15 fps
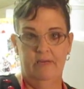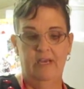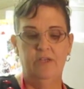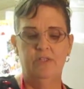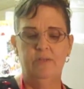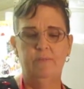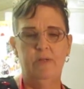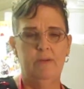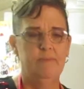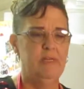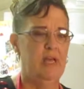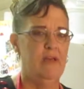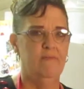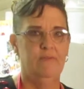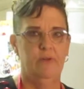Sometimes I
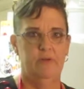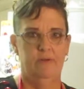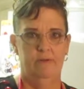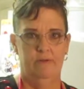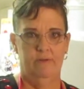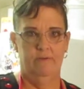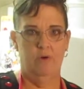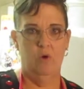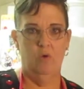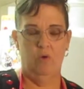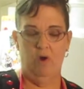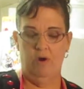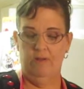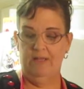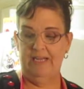have the whole
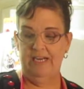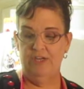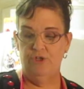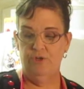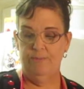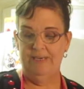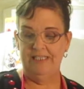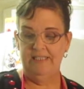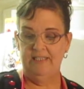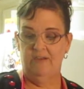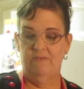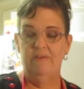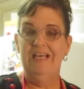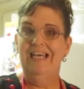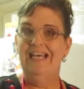garlic and I do it
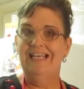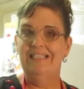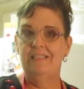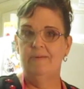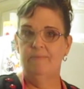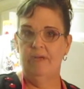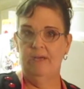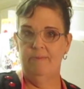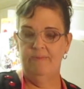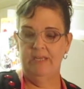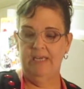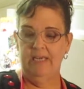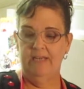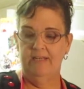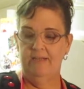myself. And sometimes
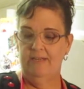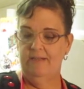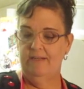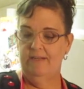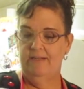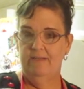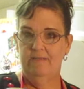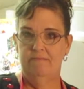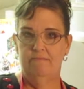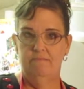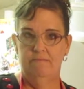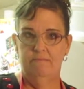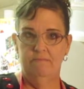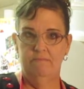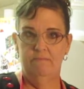I get,
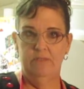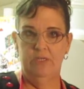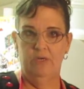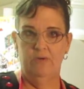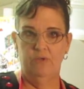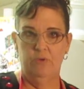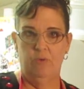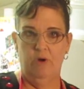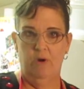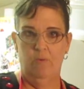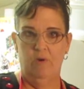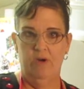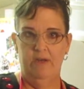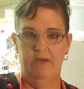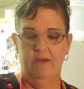you know, to where I
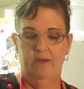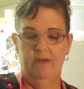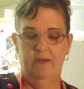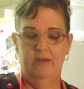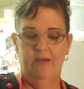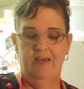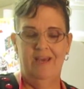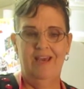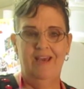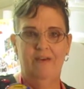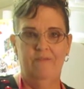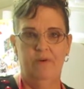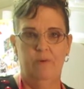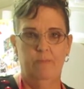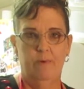want to
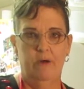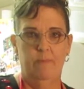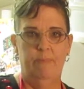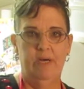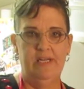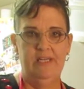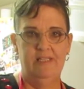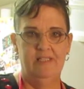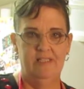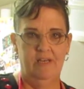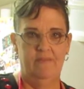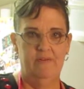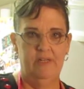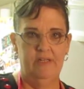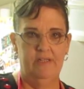have an abundance
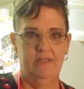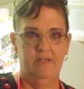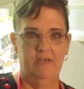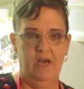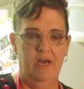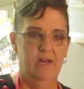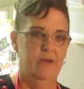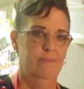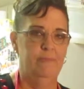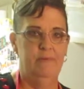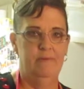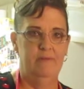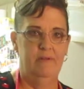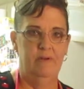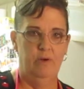of it cut up
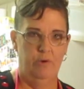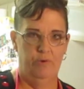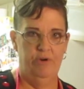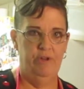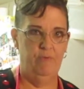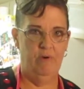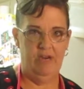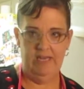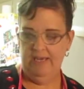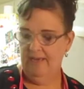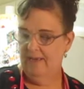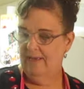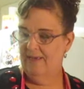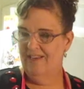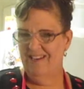and already ready.
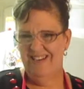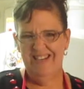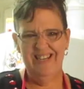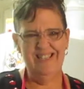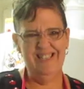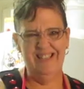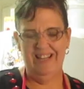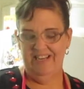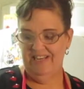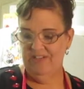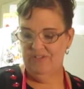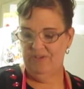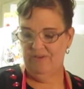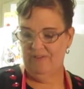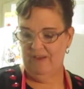It's a lot
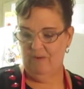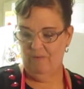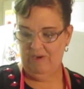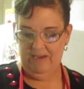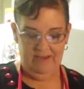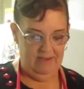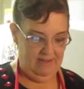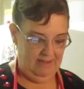easier that way.